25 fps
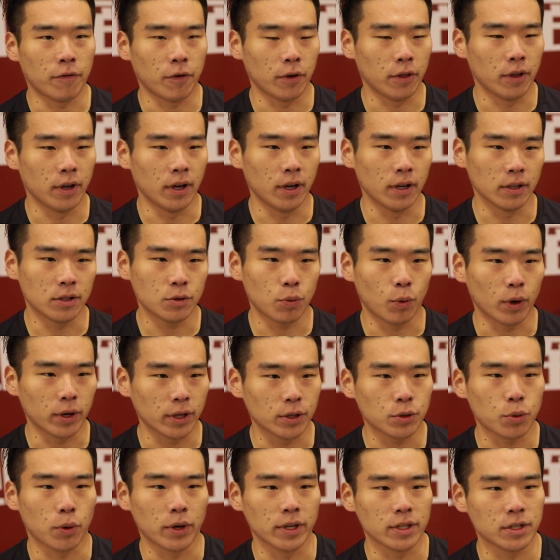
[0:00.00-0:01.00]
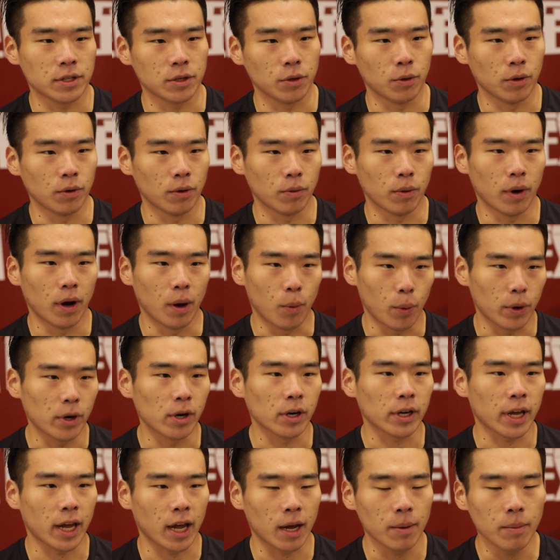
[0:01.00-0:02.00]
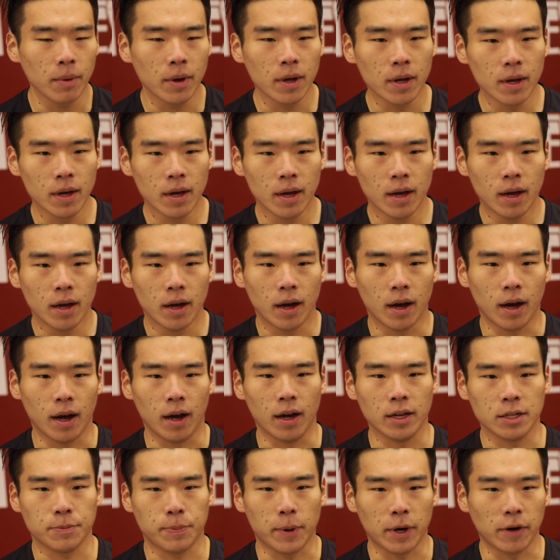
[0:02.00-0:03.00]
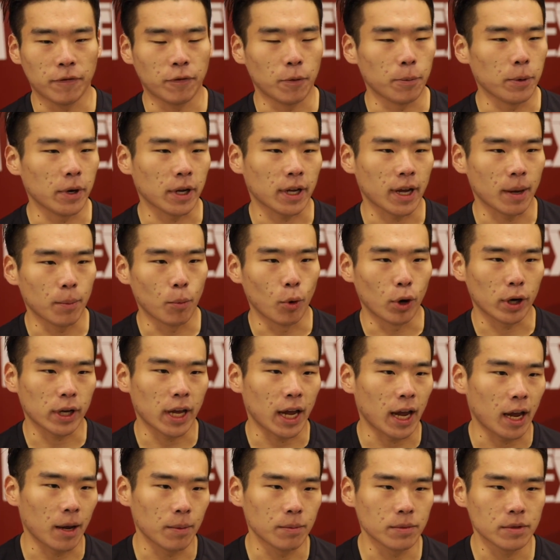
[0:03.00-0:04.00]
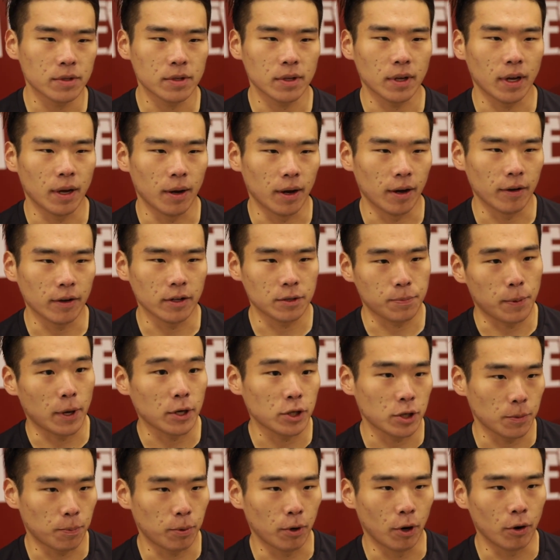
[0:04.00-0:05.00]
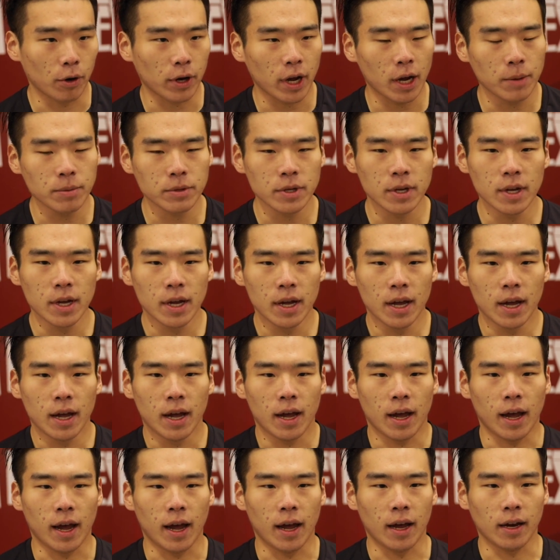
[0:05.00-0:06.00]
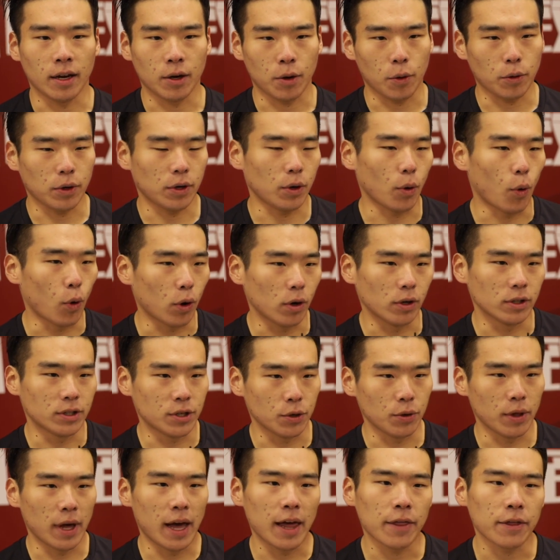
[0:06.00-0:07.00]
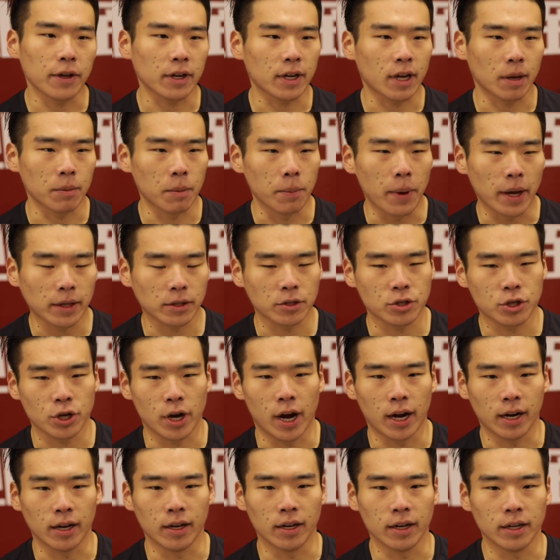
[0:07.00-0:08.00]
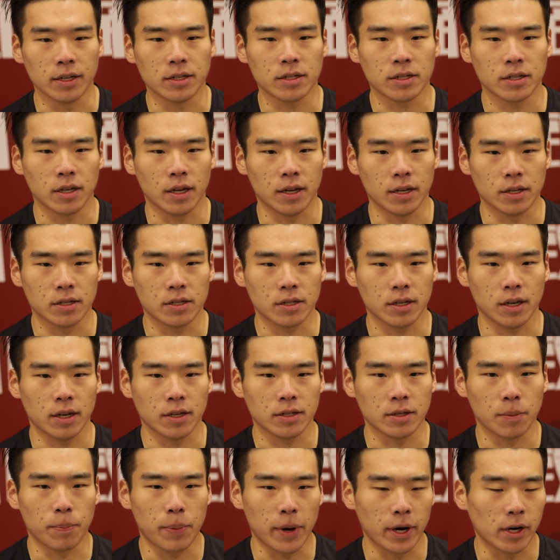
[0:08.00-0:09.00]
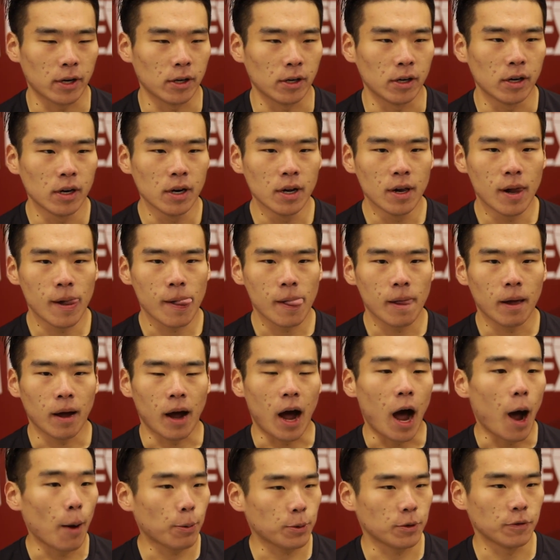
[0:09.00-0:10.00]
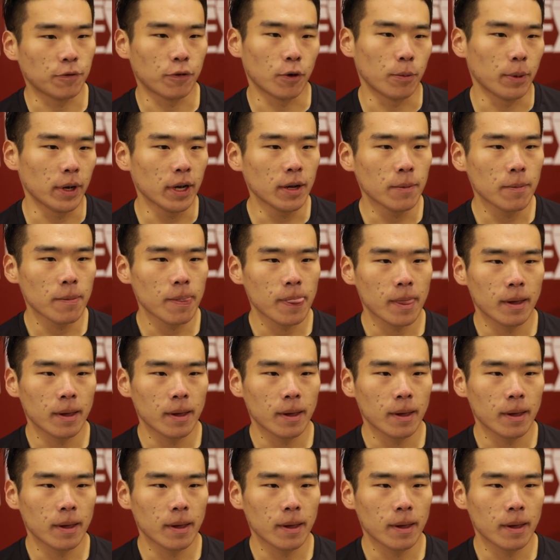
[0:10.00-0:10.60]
for the twenty twenty-two uh, winter game, Uh, it's better for me to get more games, uh, especially pro games. And in order to do that, I think coming back to China, it's it's, it's a better option for me.